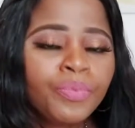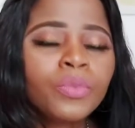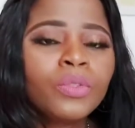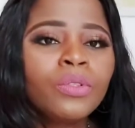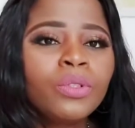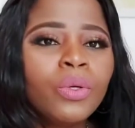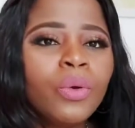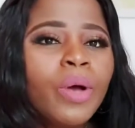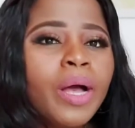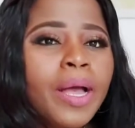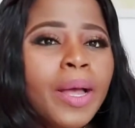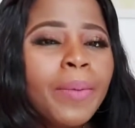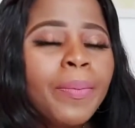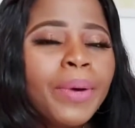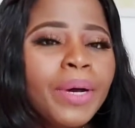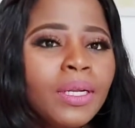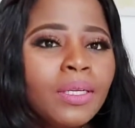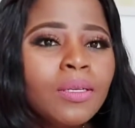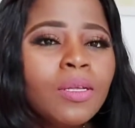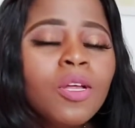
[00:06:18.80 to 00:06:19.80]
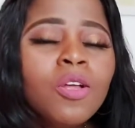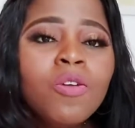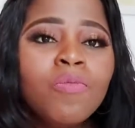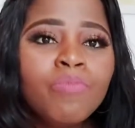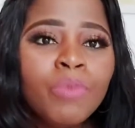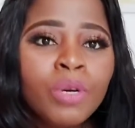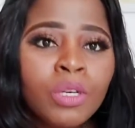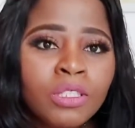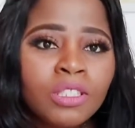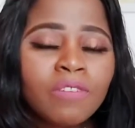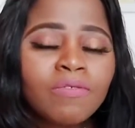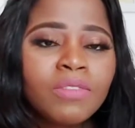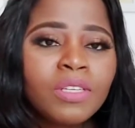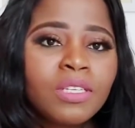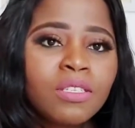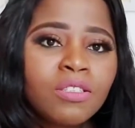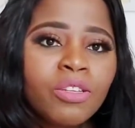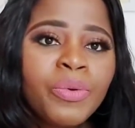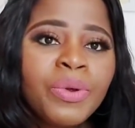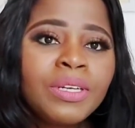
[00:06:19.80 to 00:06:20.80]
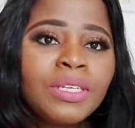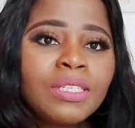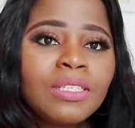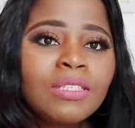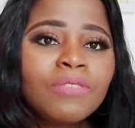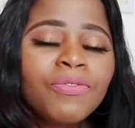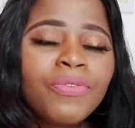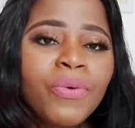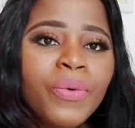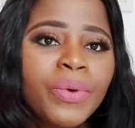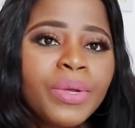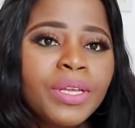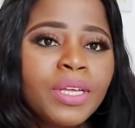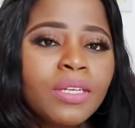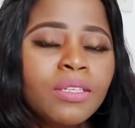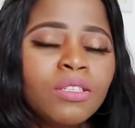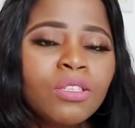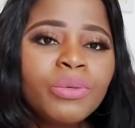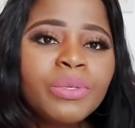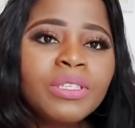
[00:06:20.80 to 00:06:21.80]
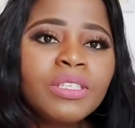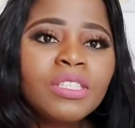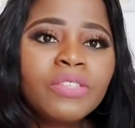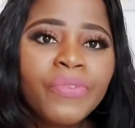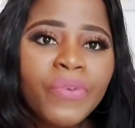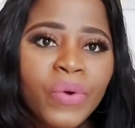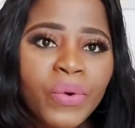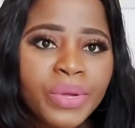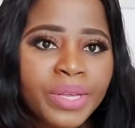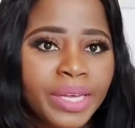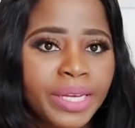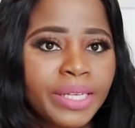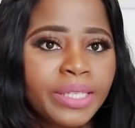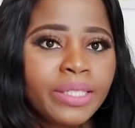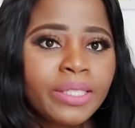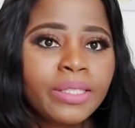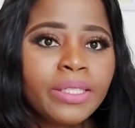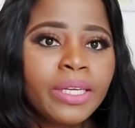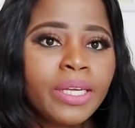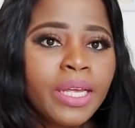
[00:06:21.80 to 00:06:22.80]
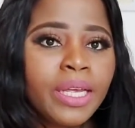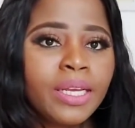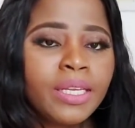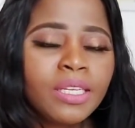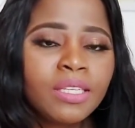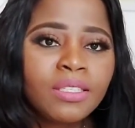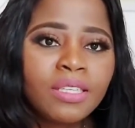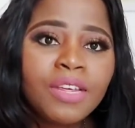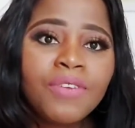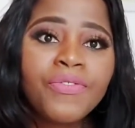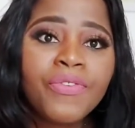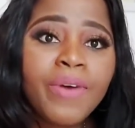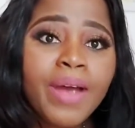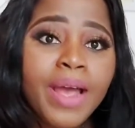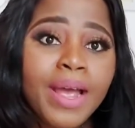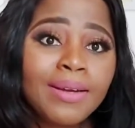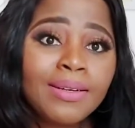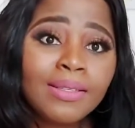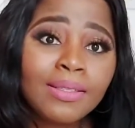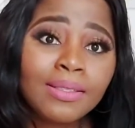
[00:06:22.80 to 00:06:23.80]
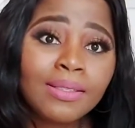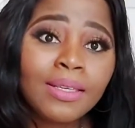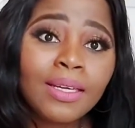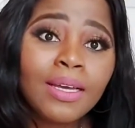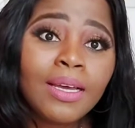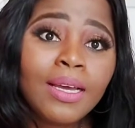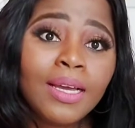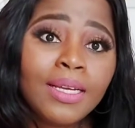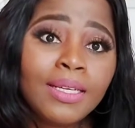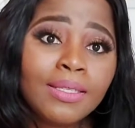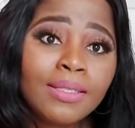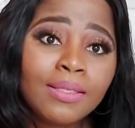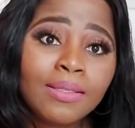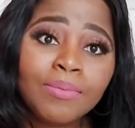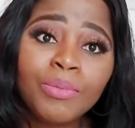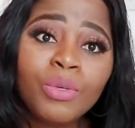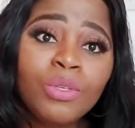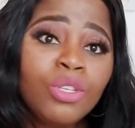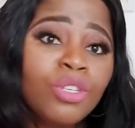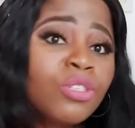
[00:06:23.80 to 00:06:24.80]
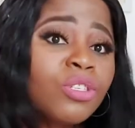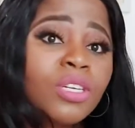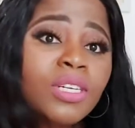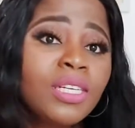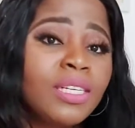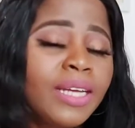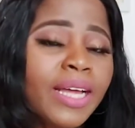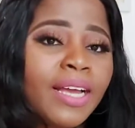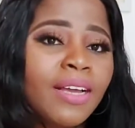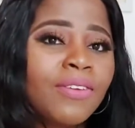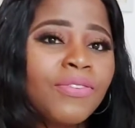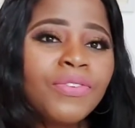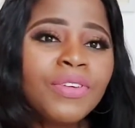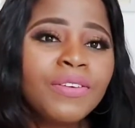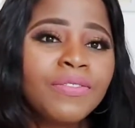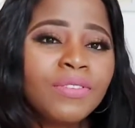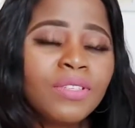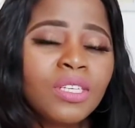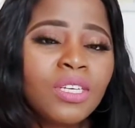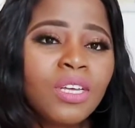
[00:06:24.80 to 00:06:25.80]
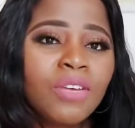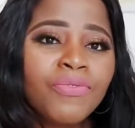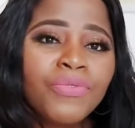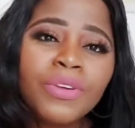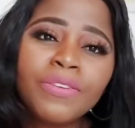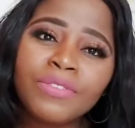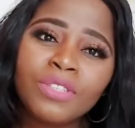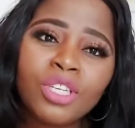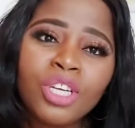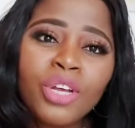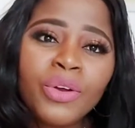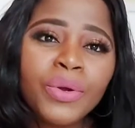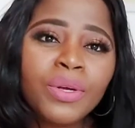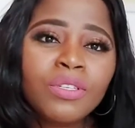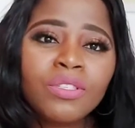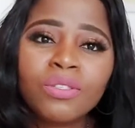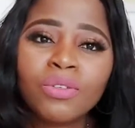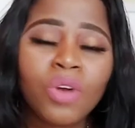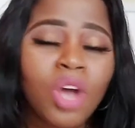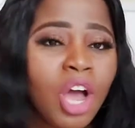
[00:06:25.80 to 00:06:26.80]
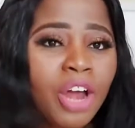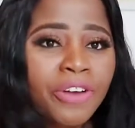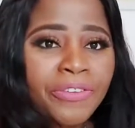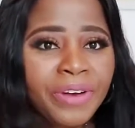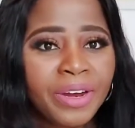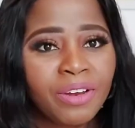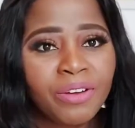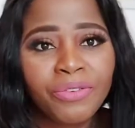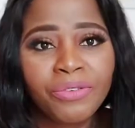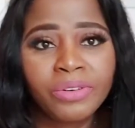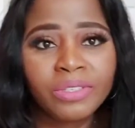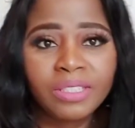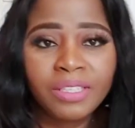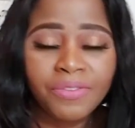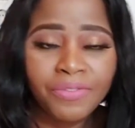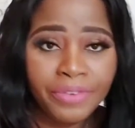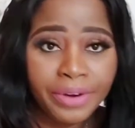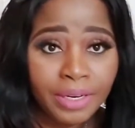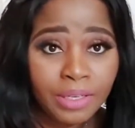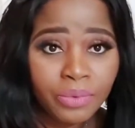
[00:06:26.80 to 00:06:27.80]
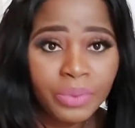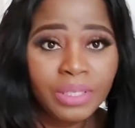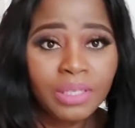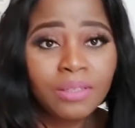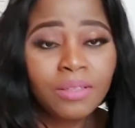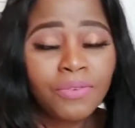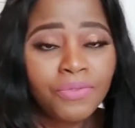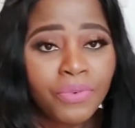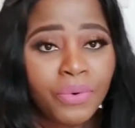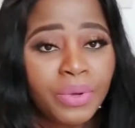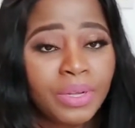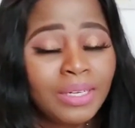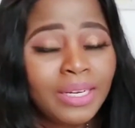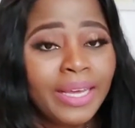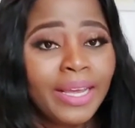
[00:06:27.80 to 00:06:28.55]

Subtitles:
So, but most of these during these 4 years, the difference is usually like 50 euros to 100 euros different within the 4 years.